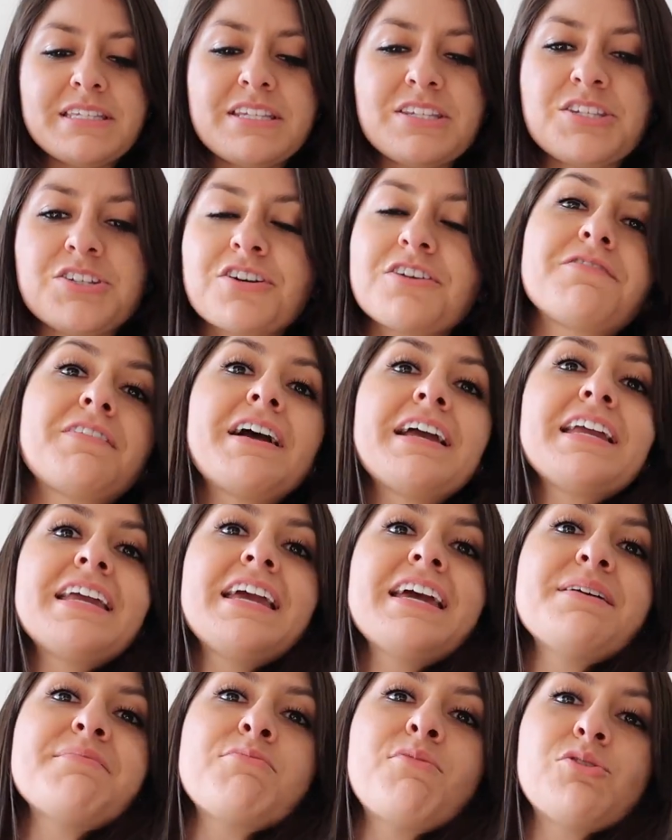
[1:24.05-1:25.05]
sister if I
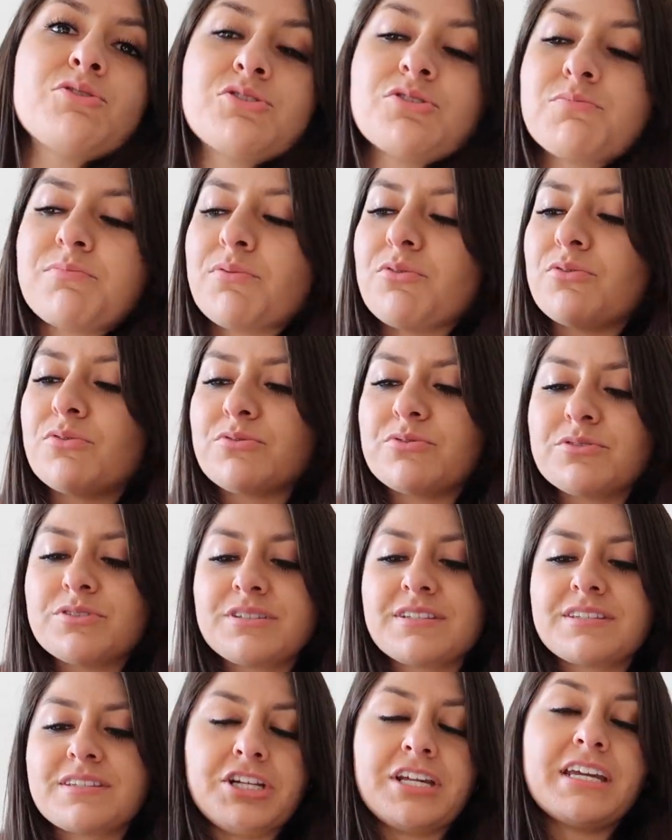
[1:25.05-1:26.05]
get
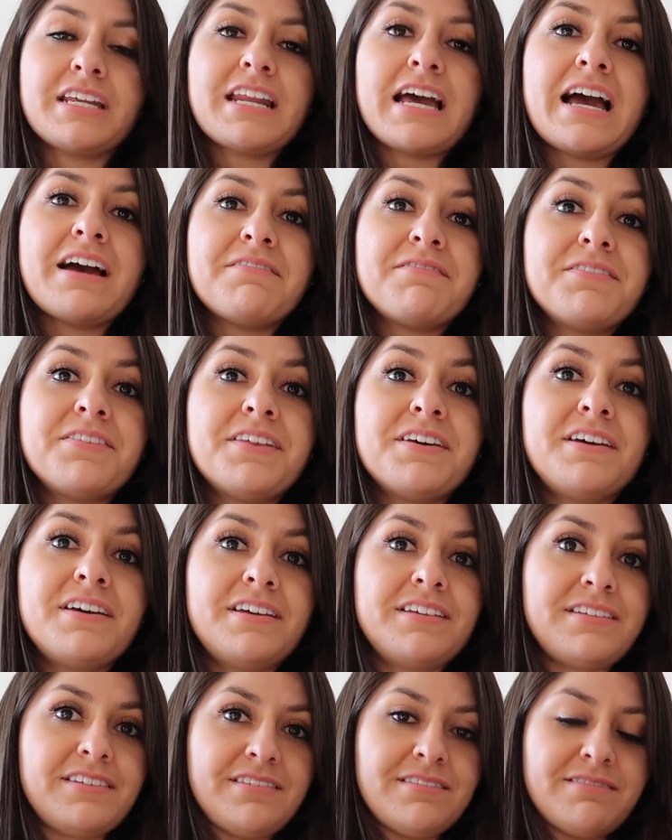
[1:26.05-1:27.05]
multiples, she can have
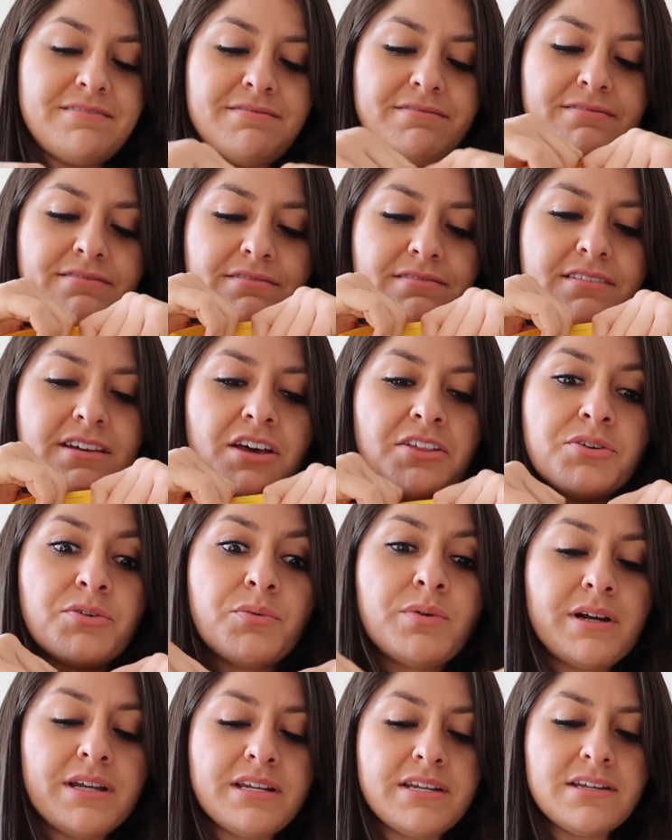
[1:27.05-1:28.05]
the
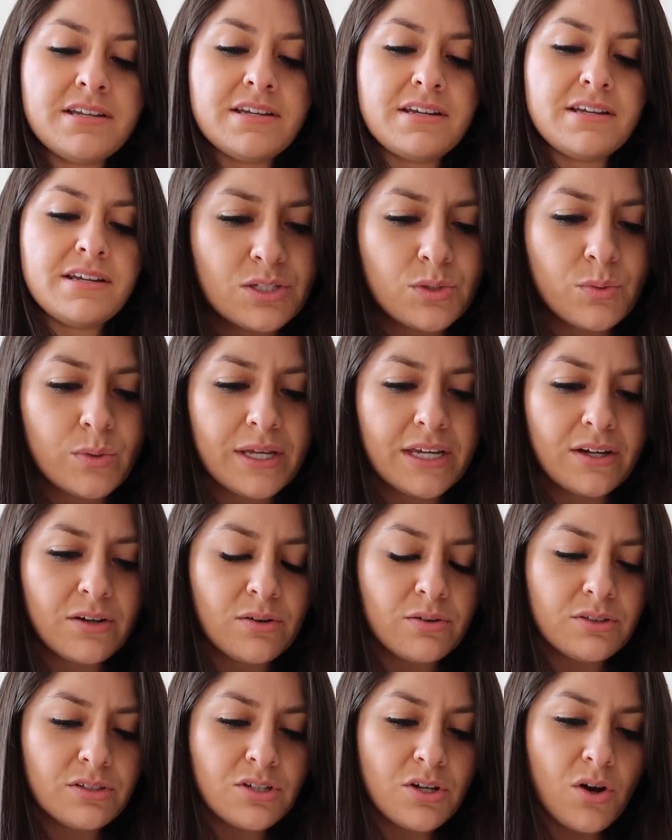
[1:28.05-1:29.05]
other one.
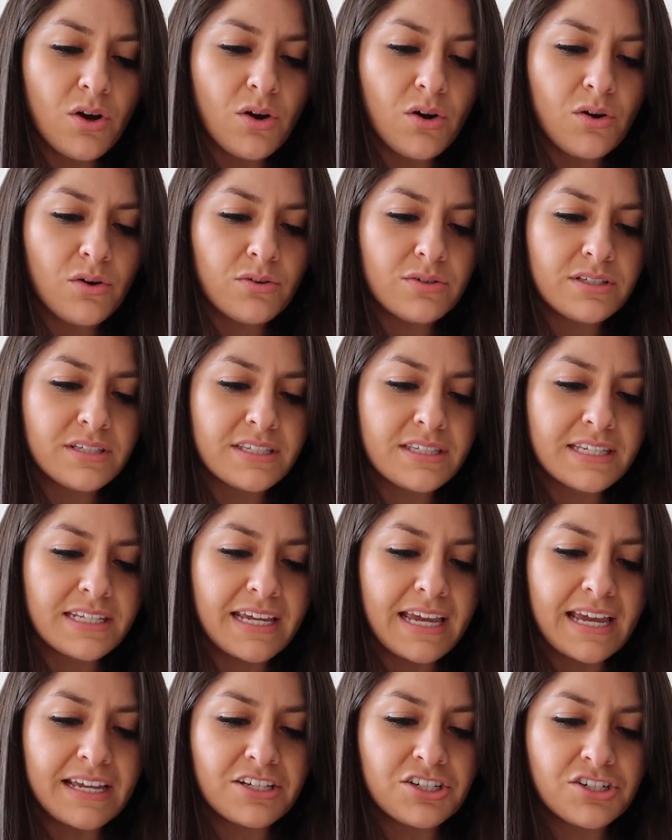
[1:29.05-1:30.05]
Twinkle Toes
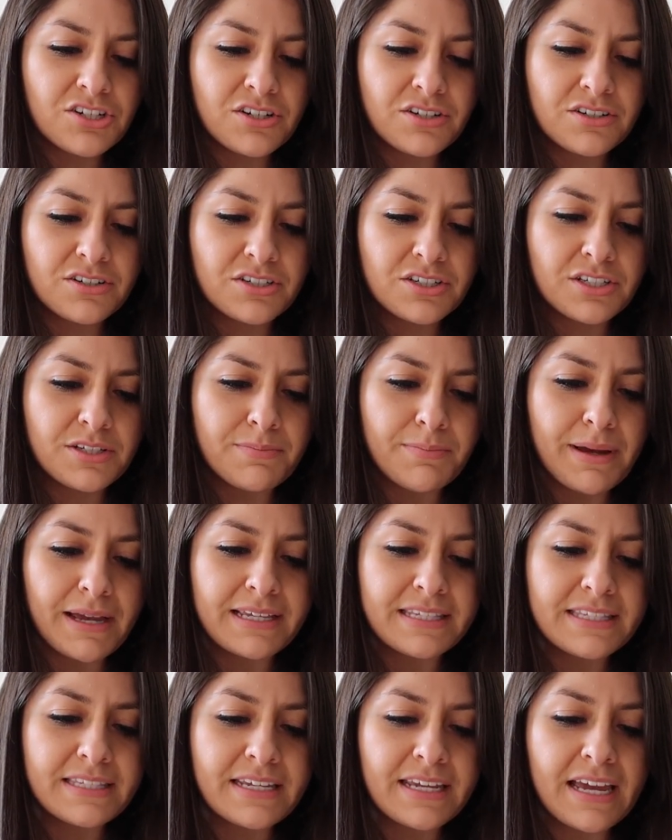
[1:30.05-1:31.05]
Skechers by
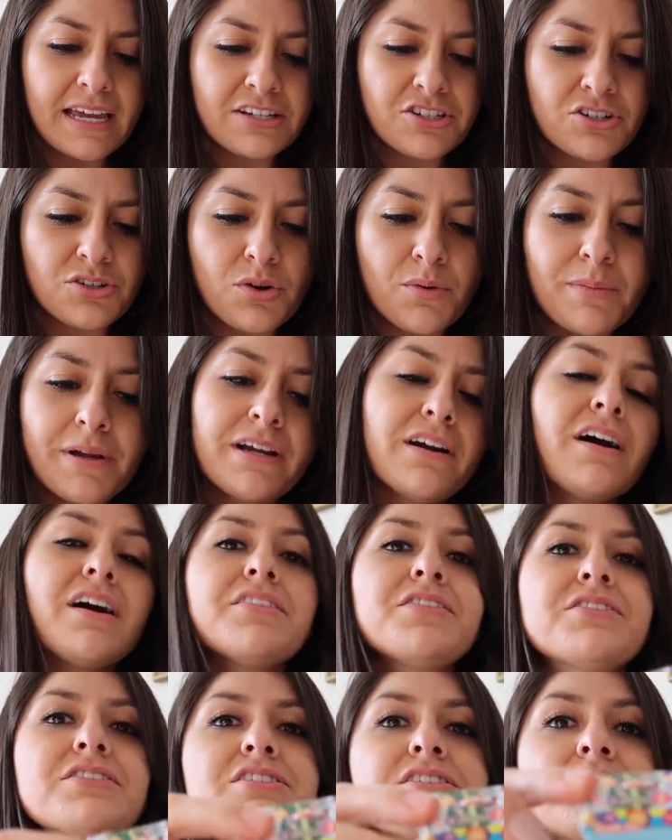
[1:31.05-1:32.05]
Skechers. Oh my
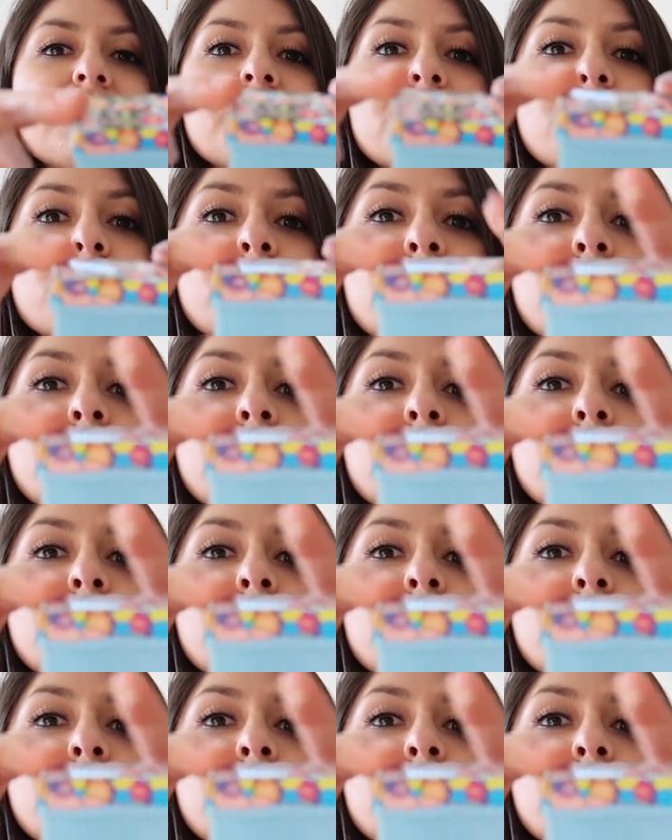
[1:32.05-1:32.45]
God, it's a little